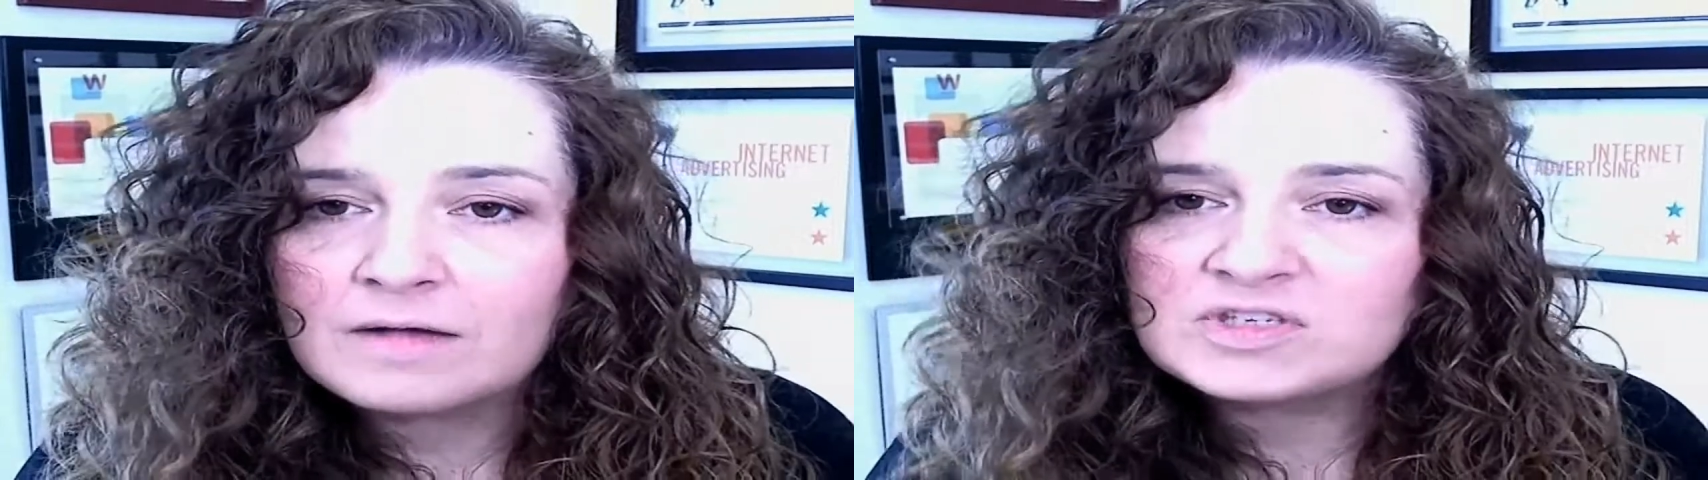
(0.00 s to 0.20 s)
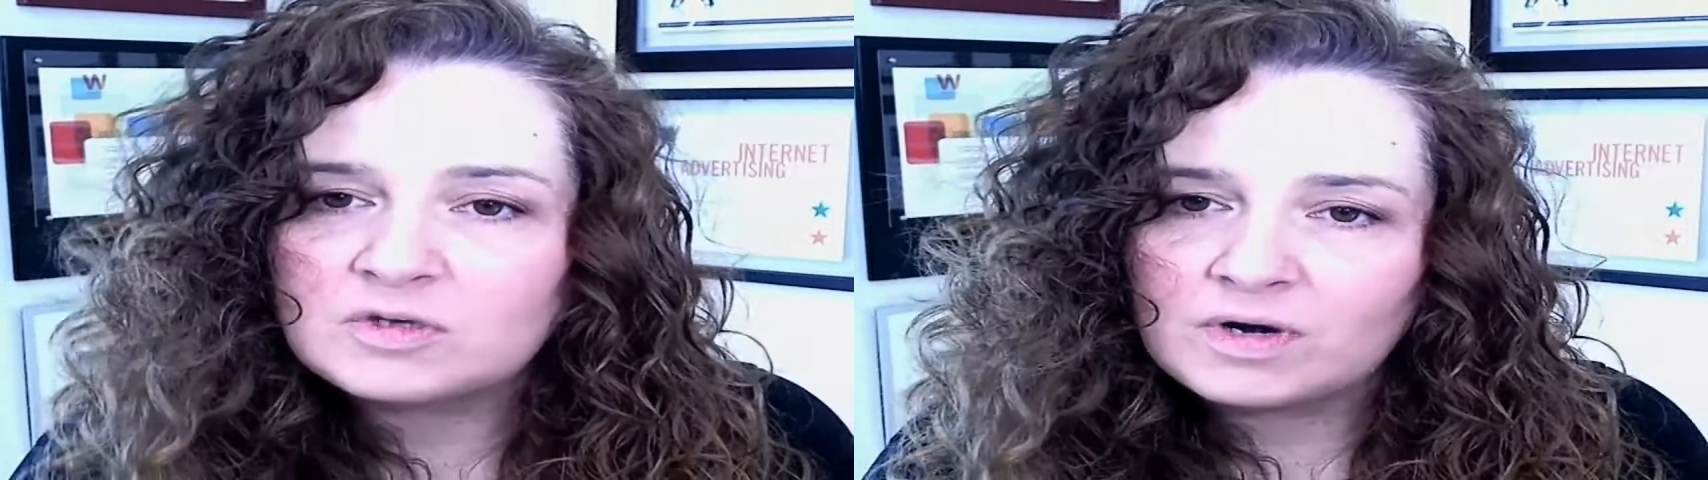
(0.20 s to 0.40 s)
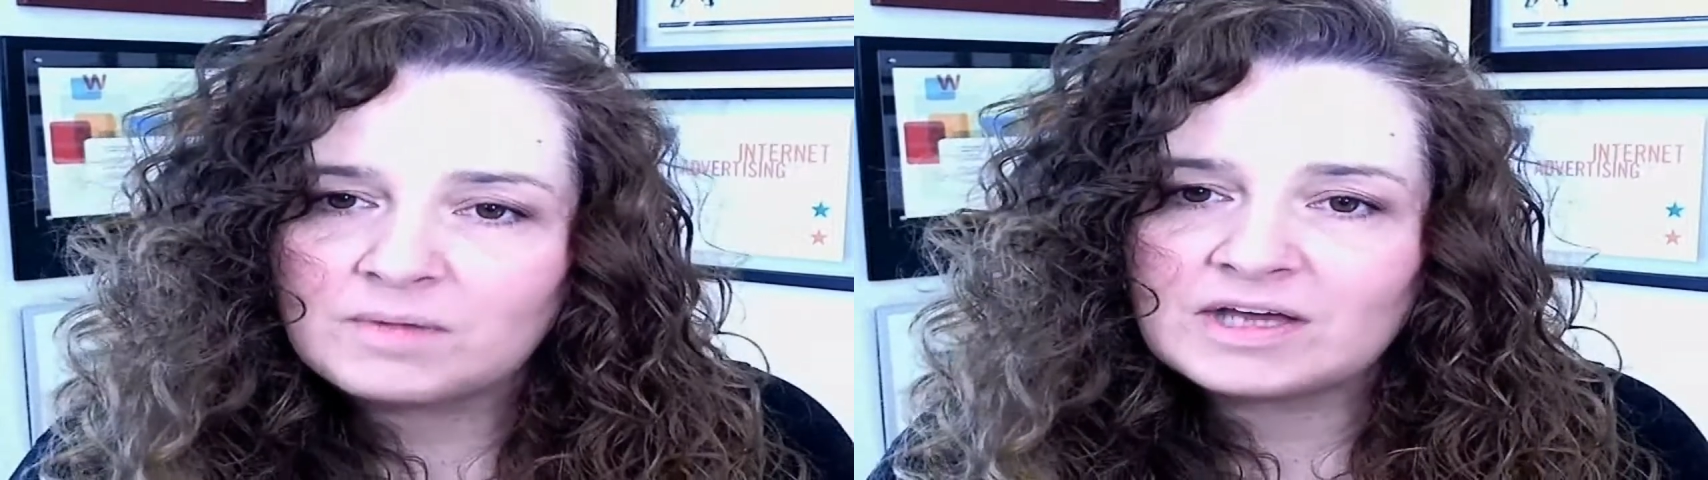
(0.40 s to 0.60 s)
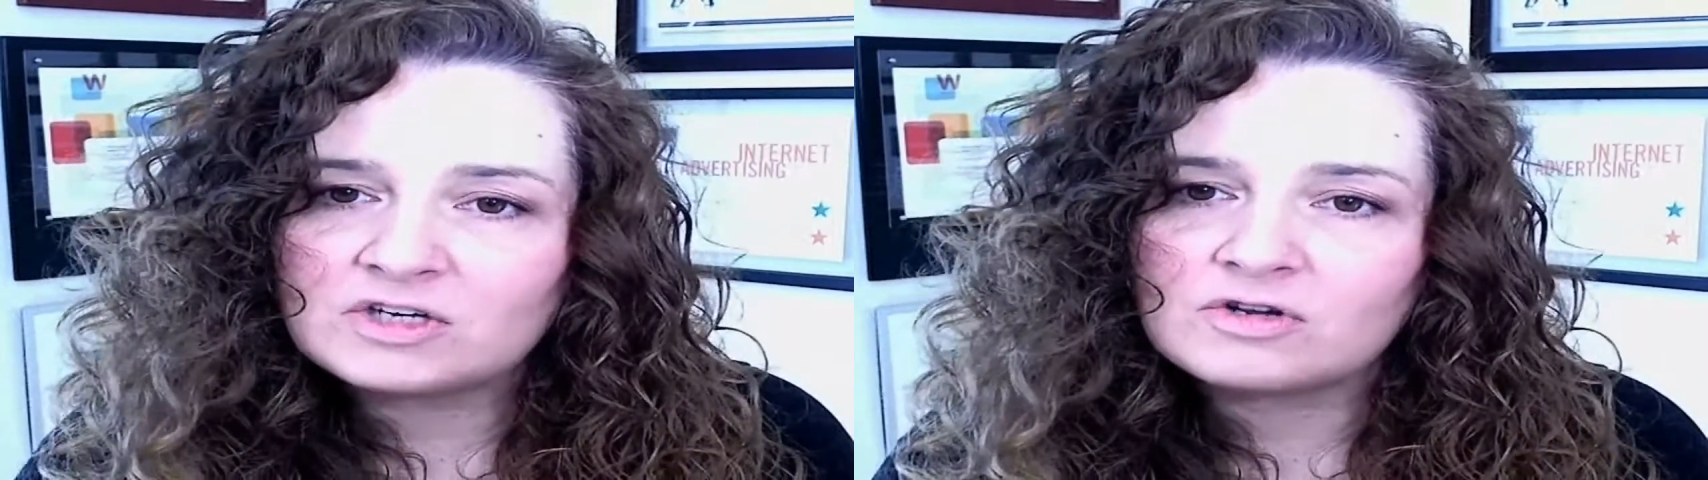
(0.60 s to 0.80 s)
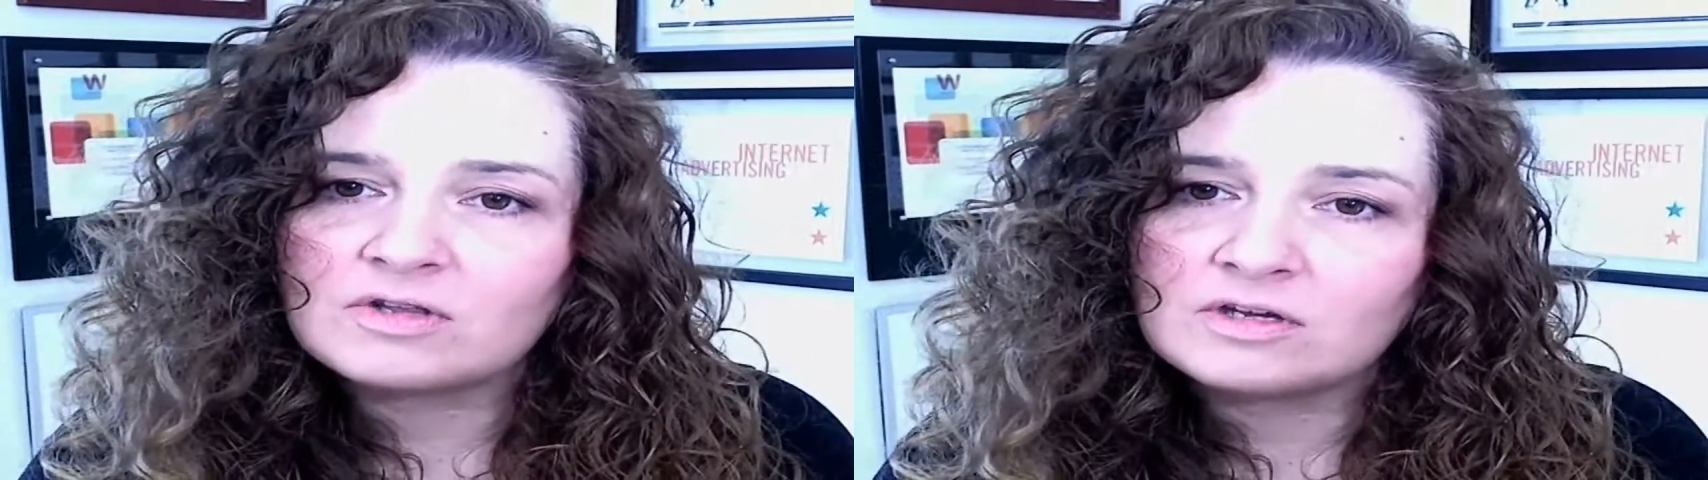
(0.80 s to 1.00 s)
So you want to make
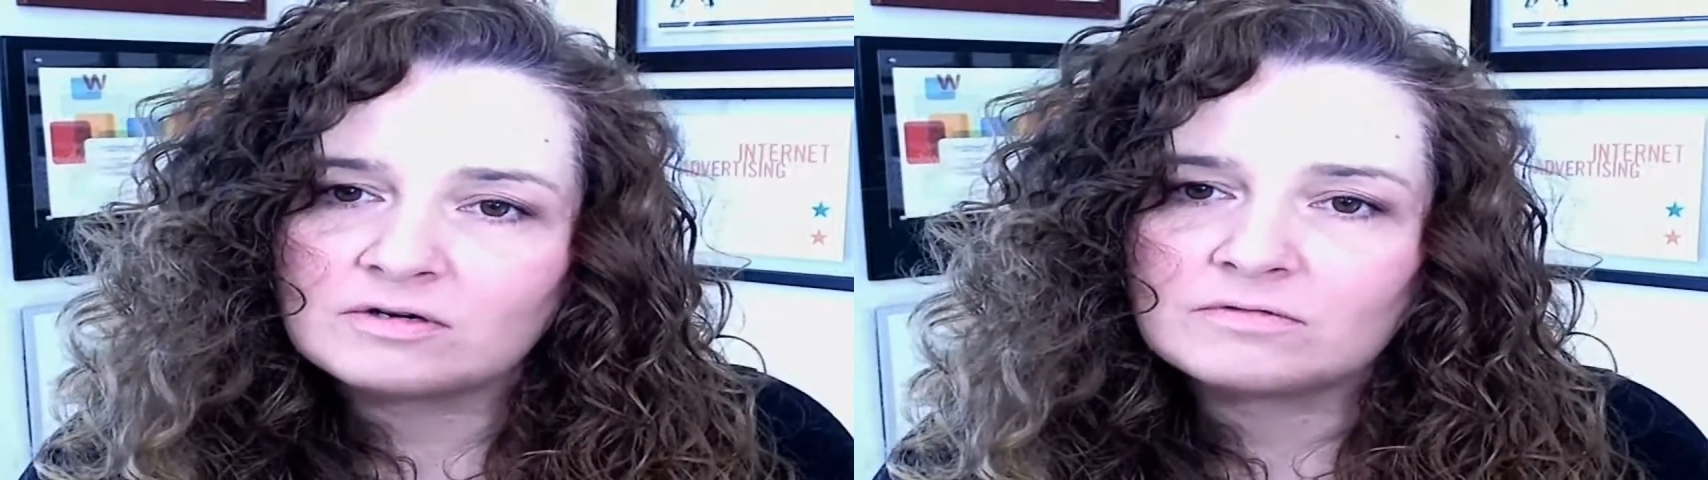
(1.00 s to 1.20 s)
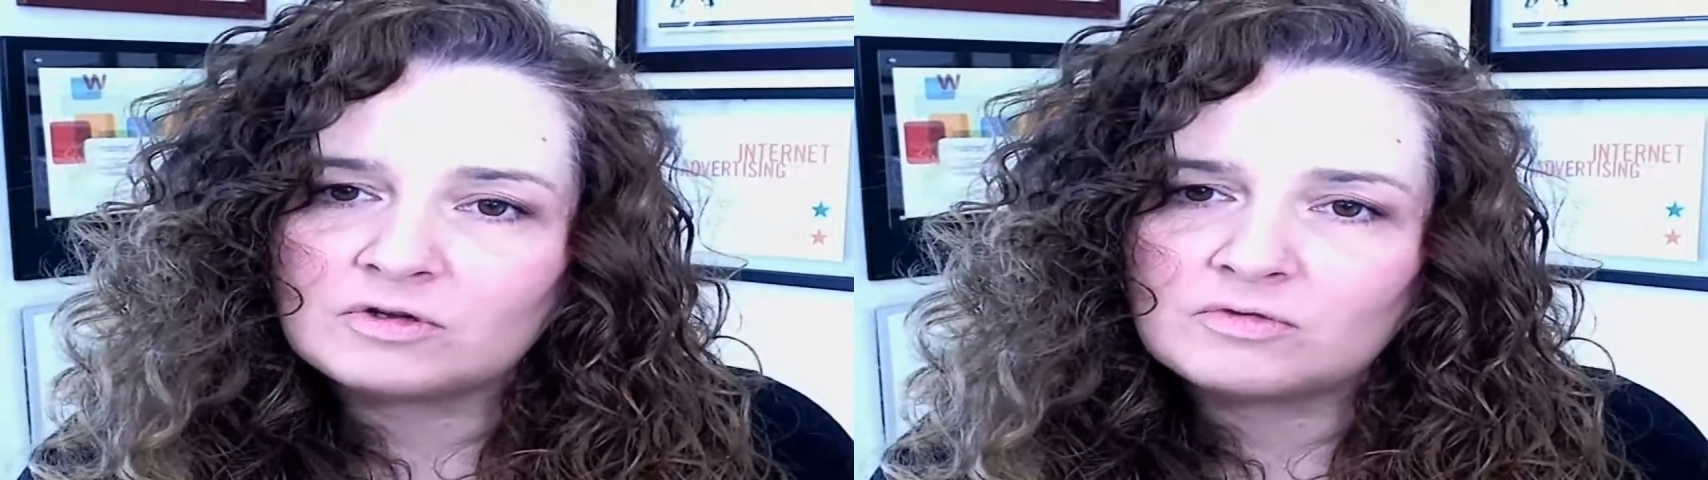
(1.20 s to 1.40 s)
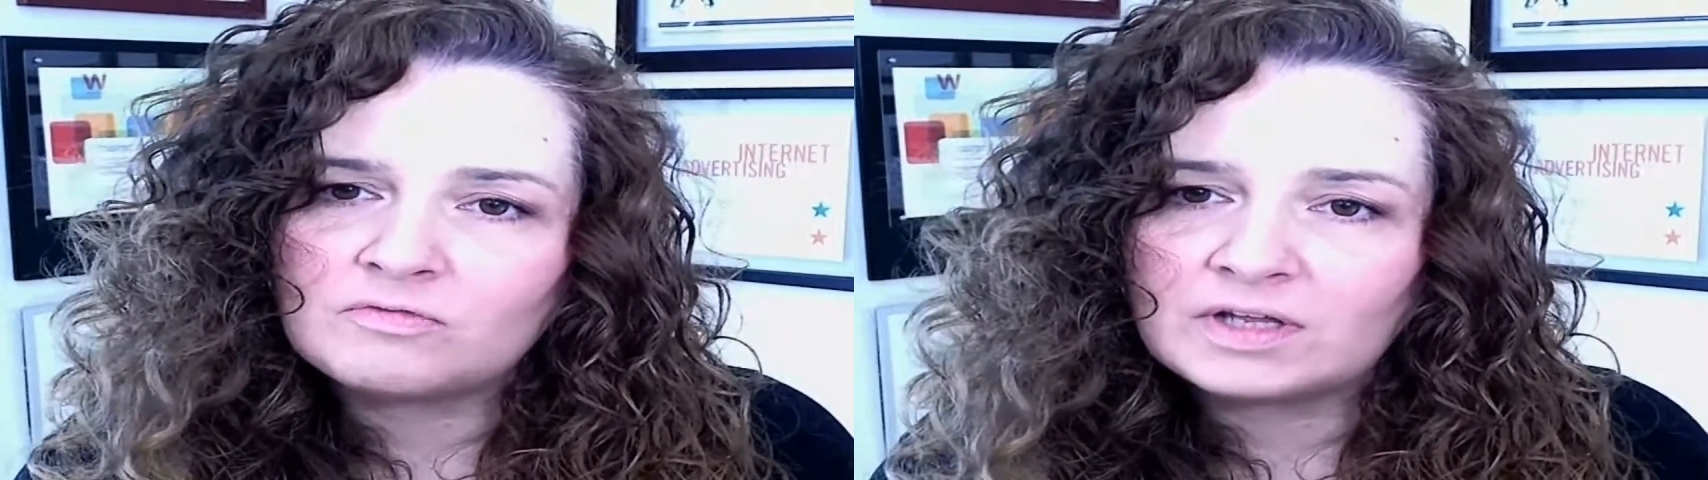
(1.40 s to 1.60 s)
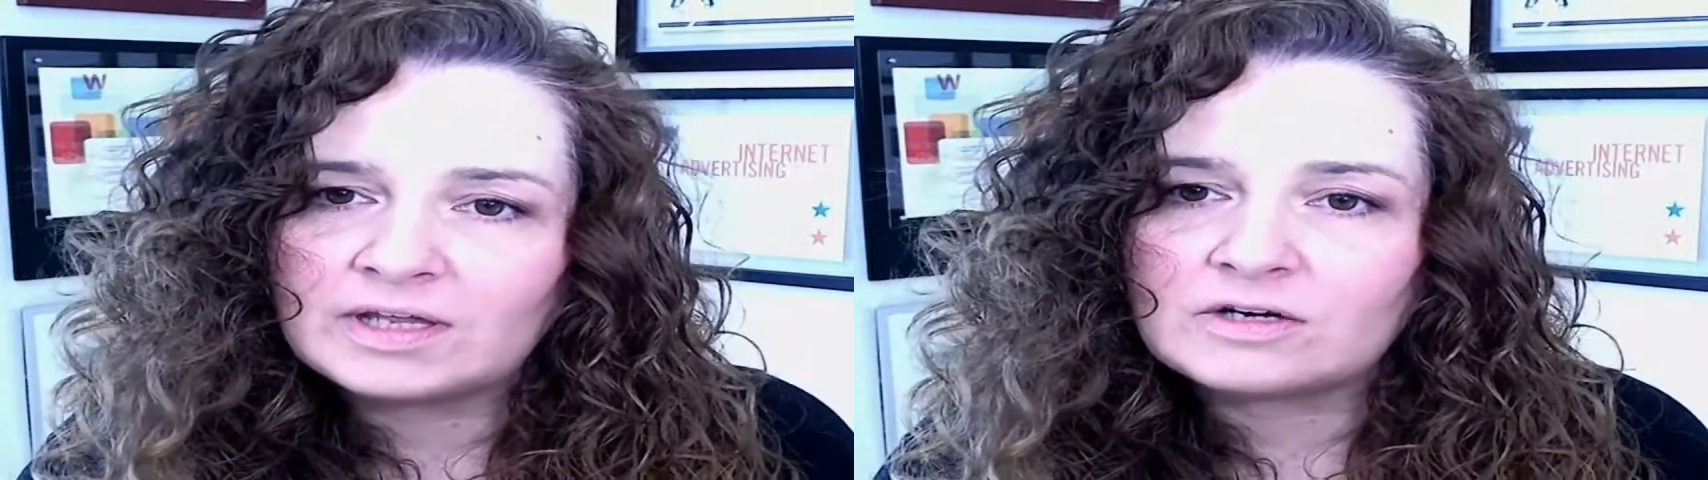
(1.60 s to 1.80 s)
sure that you really